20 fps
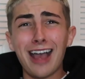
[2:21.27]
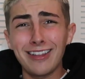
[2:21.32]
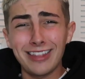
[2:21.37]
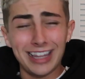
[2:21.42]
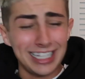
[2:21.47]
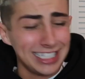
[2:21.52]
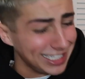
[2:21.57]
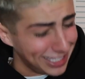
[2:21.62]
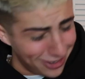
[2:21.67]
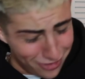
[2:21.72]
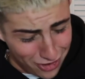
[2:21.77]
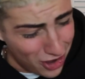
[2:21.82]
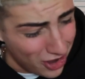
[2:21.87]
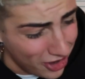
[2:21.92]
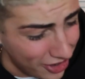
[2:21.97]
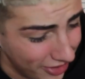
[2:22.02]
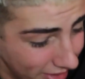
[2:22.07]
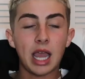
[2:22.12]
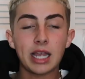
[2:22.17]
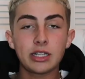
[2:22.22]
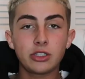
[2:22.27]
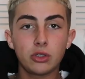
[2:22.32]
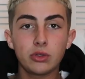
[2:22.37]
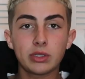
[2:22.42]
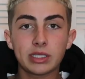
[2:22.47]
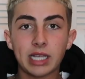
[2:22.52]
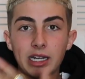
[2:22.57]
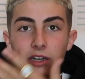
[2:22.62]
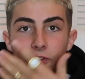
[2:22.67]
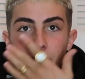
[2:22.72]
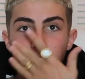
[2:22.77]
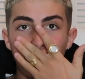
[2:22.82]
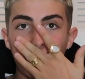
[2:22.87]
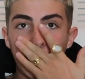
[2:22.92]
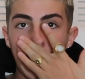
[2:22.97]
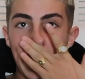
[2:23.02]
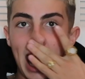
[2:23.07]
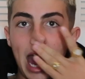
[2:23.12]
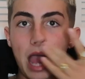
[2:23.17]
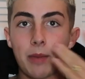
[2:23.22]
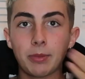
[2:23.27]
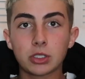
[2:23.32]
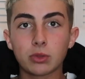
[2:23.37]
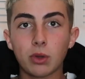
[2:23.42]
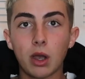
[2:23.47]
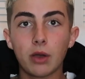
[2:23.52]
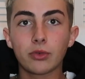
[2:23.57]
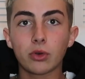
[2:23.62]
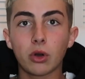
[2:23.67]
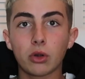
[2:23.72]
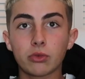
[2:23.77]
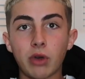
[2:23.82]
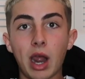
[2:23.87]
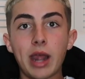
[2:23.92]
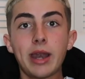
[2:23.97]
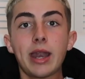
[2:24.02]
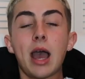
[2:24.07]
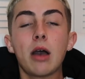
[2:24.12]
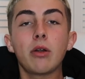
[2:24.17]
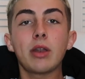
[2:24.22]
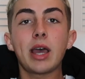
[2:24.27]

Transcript: Let's get on. I do slightly feel like I am a 12-year-old right now.